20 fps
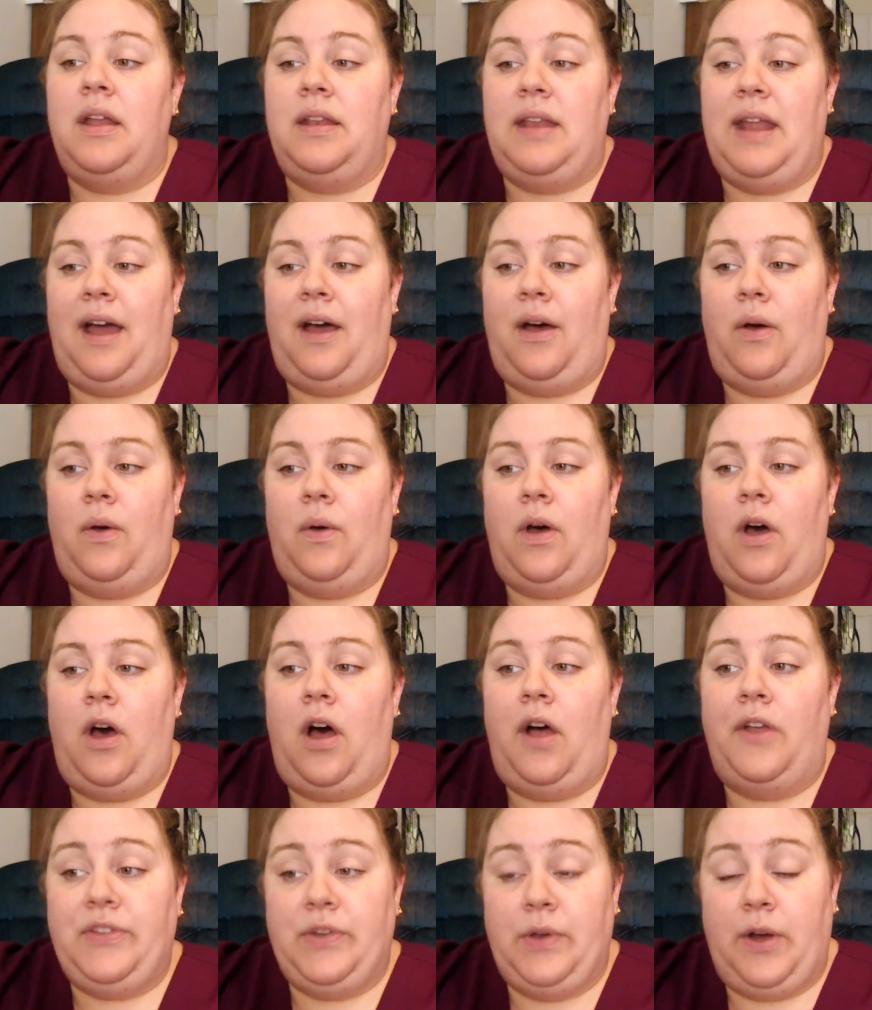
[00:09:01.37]
Now,
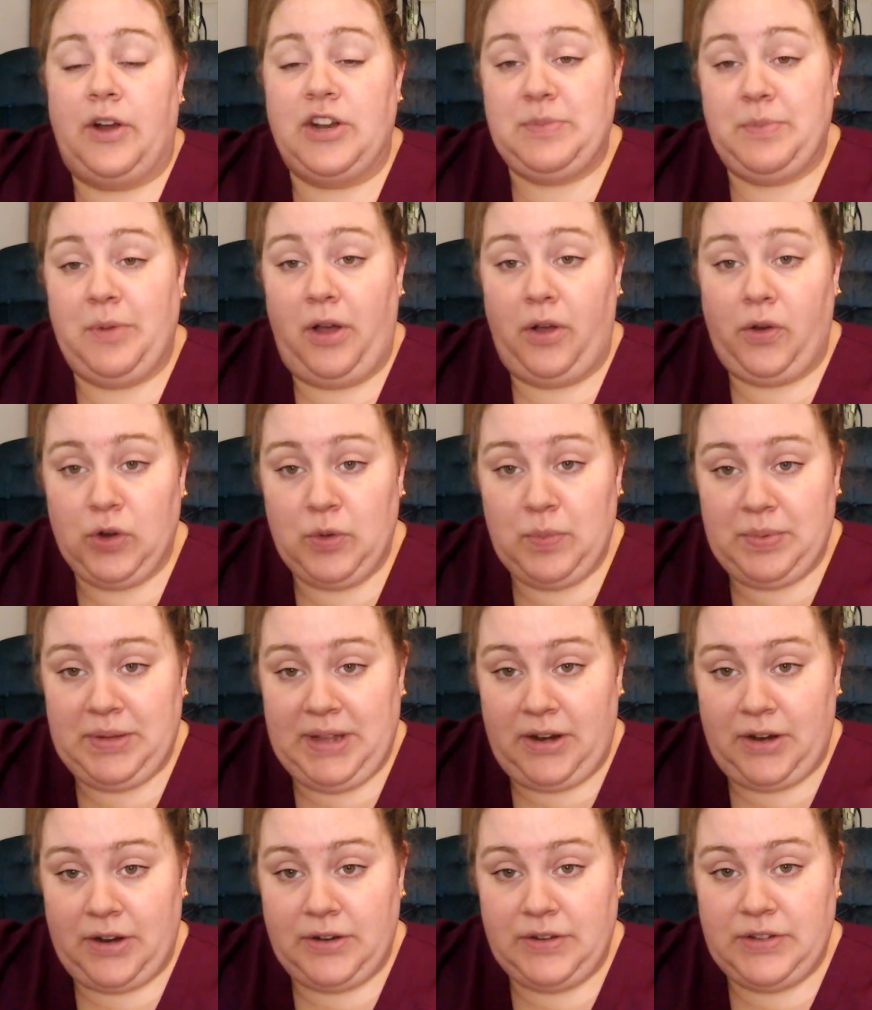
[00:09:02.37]
also our small group
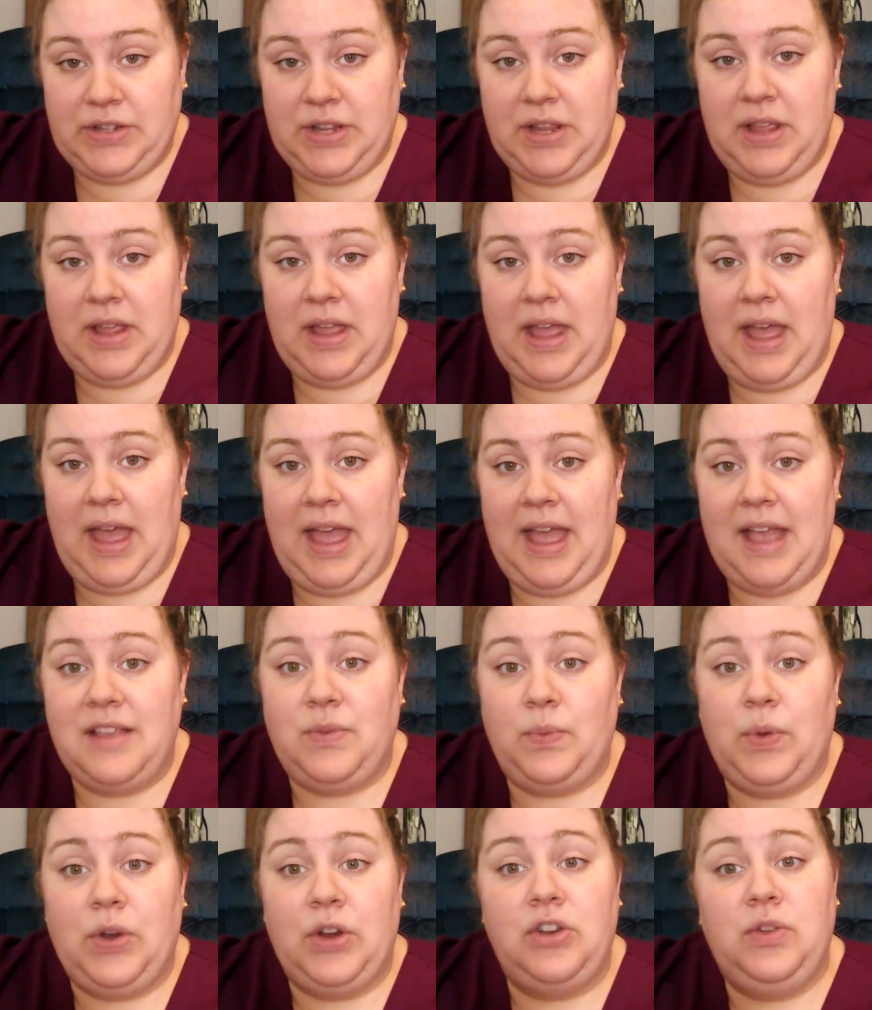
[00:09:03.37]
leaders,
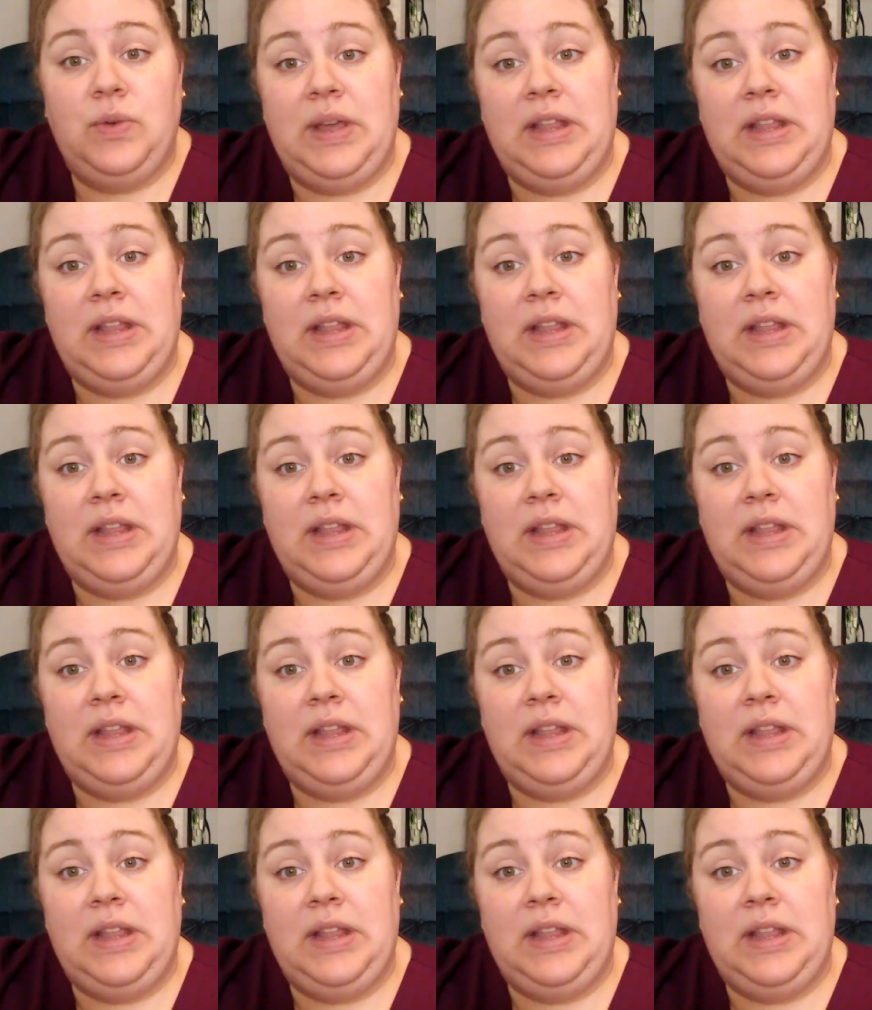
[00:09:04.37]
as we're